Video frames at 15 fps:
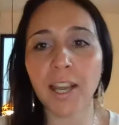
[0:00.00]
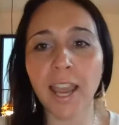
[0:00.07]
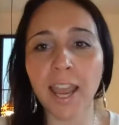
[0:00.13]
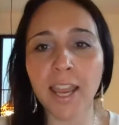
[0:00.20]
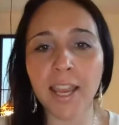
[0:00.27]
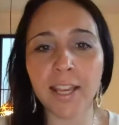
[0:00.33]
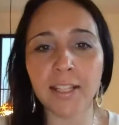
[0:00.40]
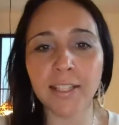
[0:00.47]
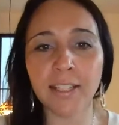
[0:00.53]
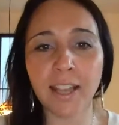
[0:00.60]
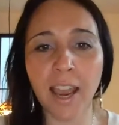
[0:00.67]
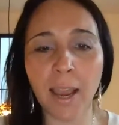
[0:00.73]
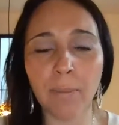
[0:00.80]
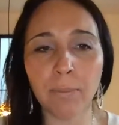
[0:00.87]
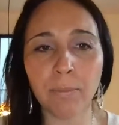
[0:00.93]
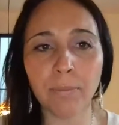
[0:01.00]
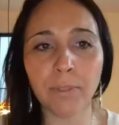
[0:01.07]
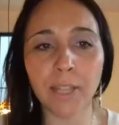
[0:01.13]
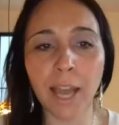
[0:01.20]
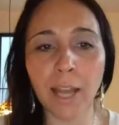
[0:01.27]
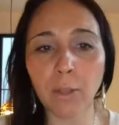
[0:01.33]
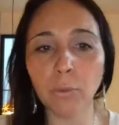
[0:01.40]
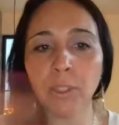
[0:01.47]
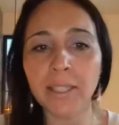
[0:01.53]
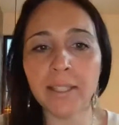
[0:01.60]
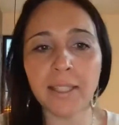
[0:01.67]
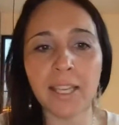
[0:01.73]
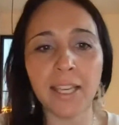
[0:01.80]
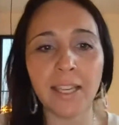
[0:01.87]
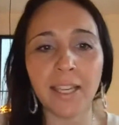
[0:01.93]
and I'm not only
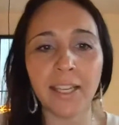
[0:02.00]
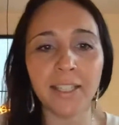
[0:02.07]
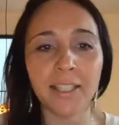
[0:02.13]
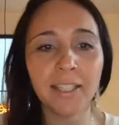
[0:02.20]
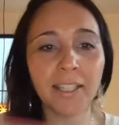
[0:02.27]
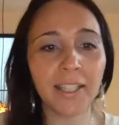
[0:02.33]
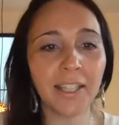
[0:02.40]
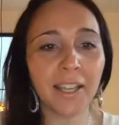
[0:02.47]
seeing,